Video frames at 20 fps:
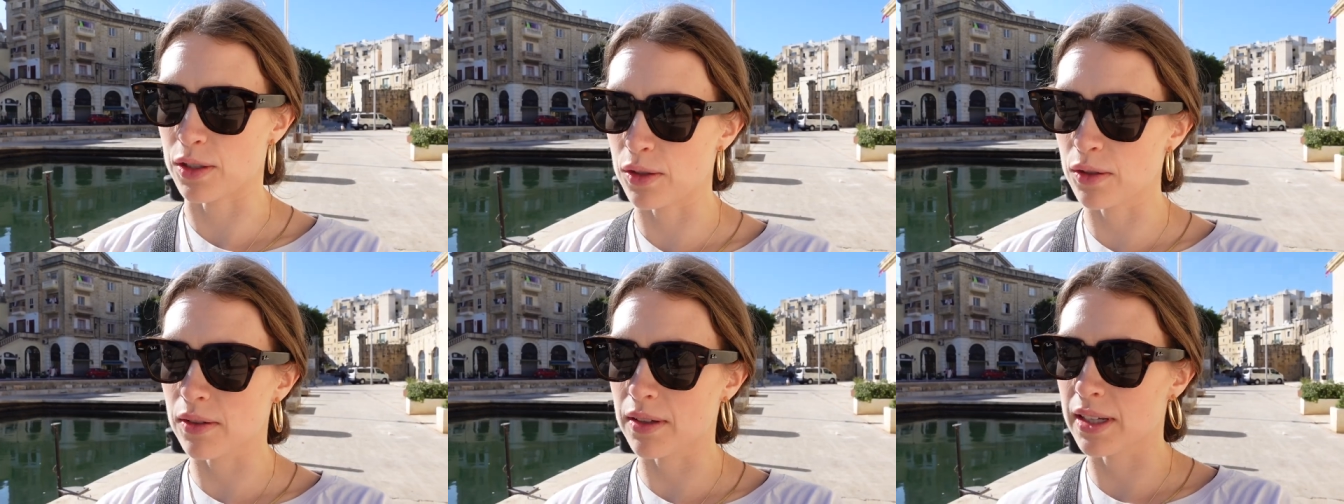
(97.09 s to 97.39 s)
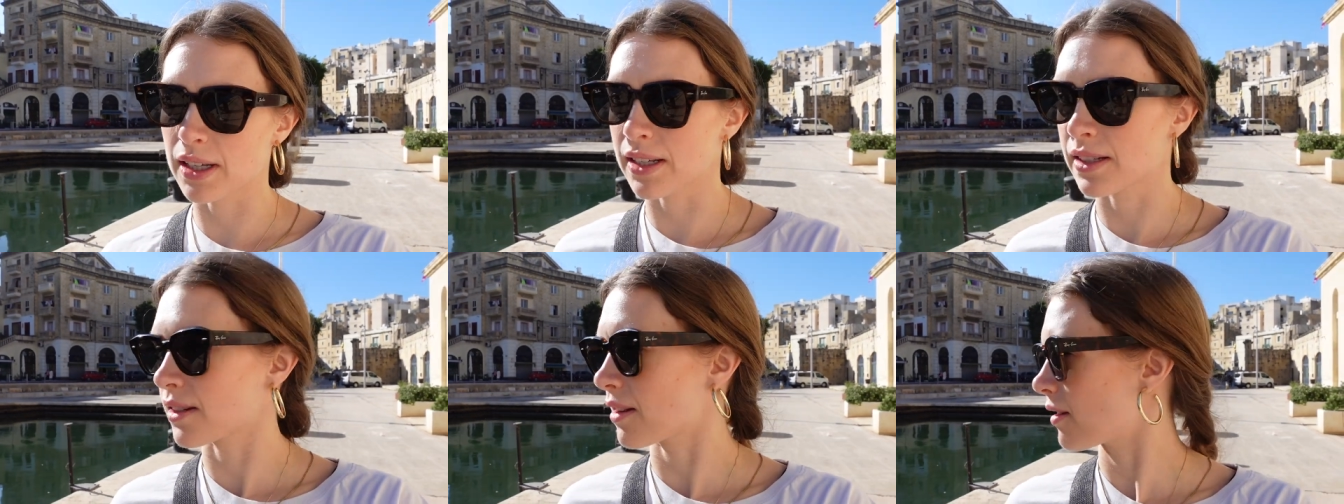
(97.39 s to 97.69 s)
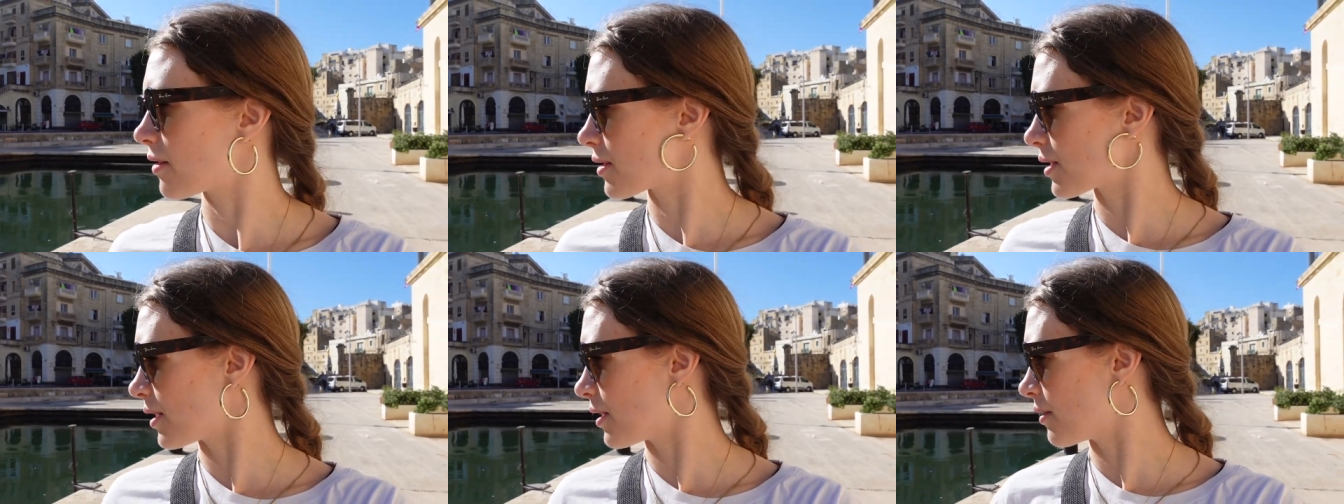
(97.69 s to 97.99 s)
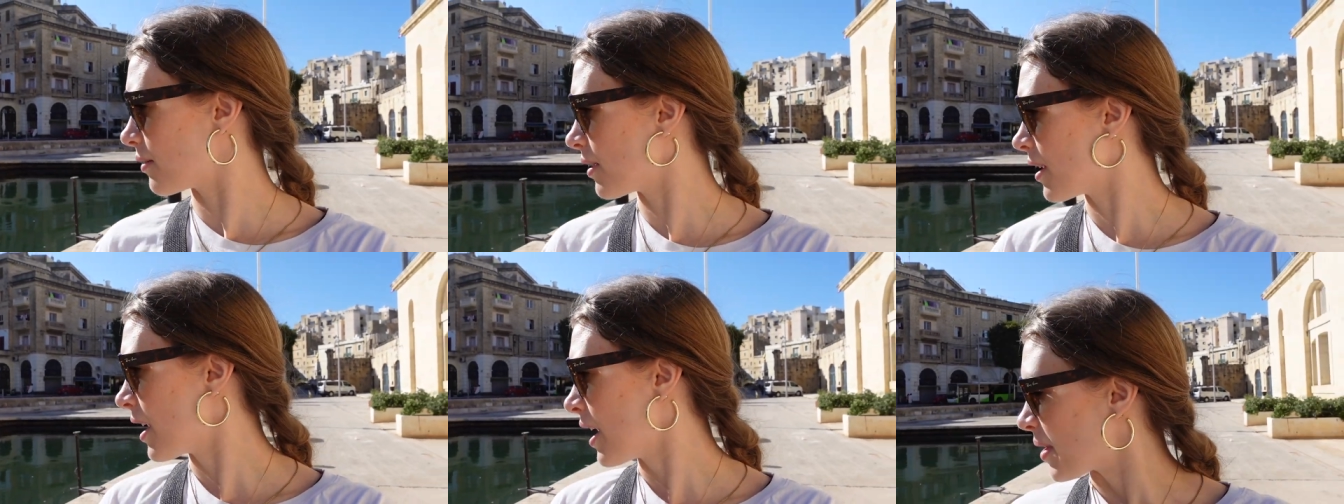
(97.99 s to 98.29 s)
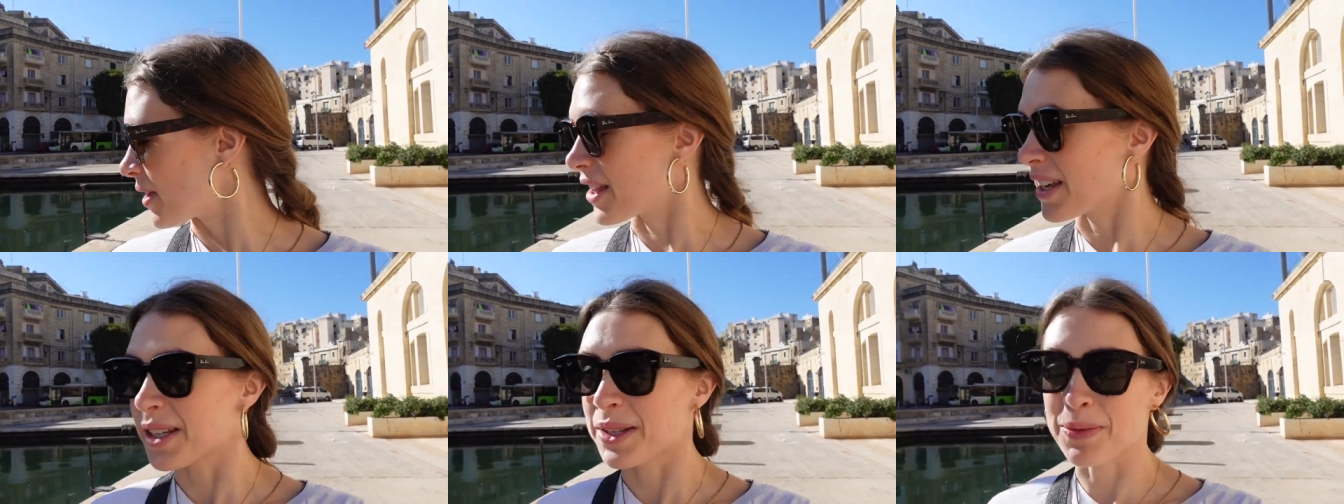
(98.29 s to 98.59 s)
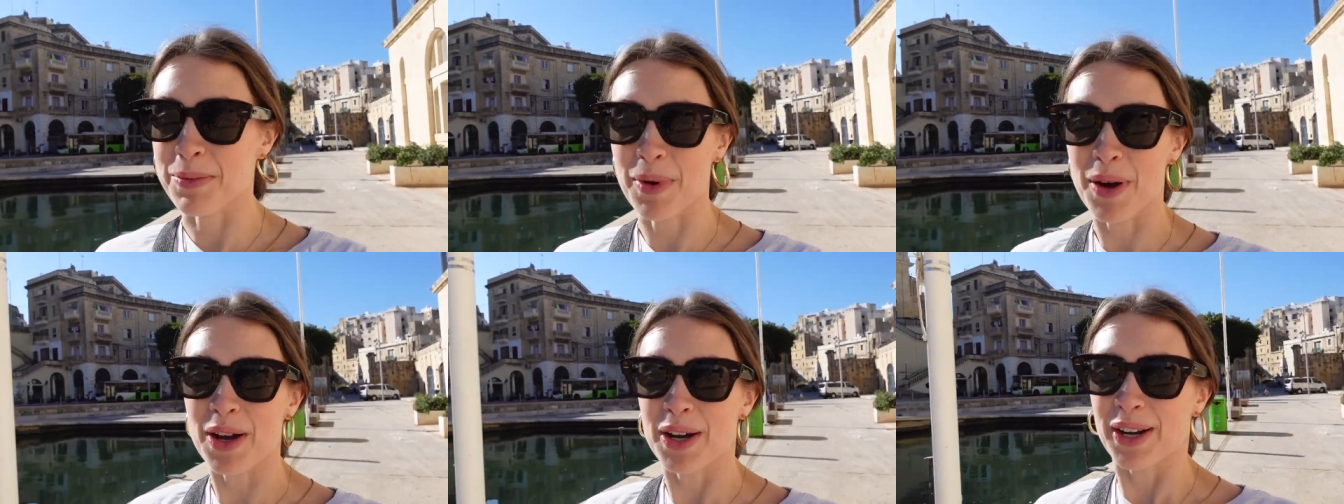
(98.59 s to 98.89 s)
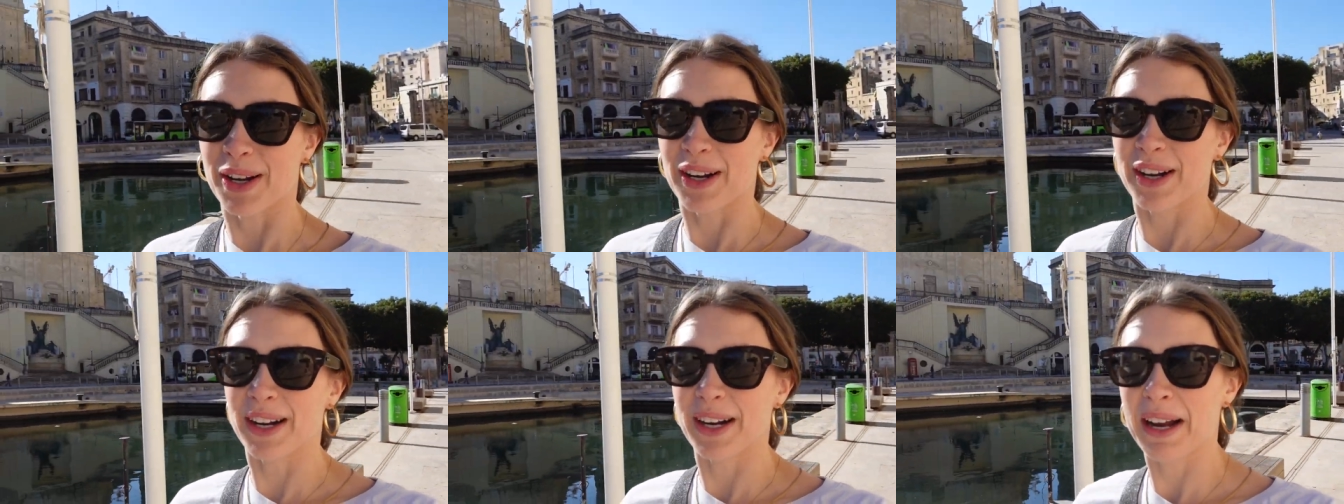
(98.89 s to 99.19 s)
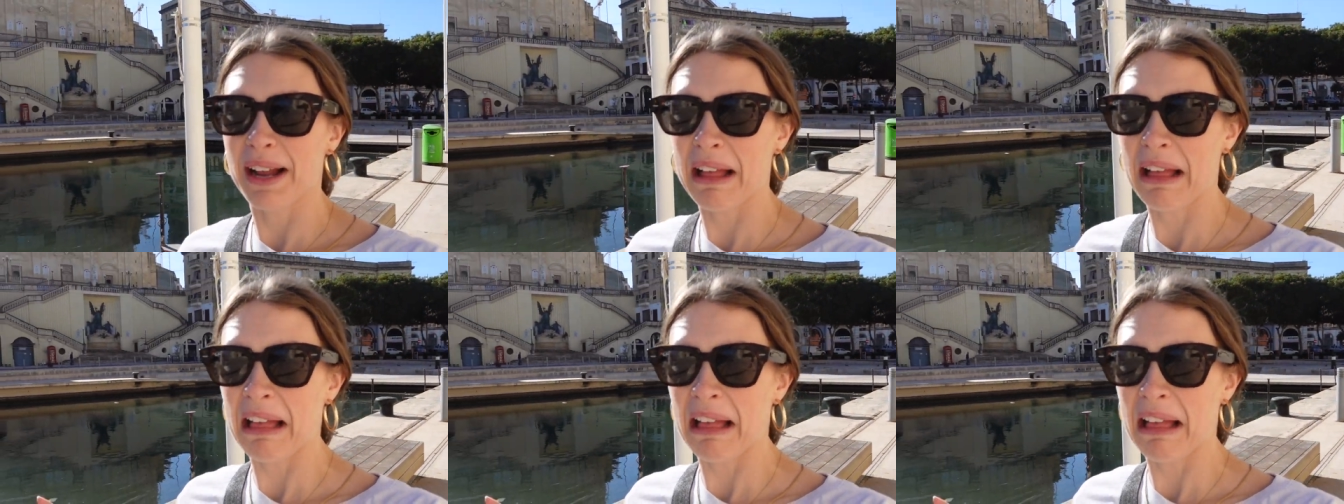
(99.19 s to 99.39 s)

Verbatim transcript: Julian's also but this water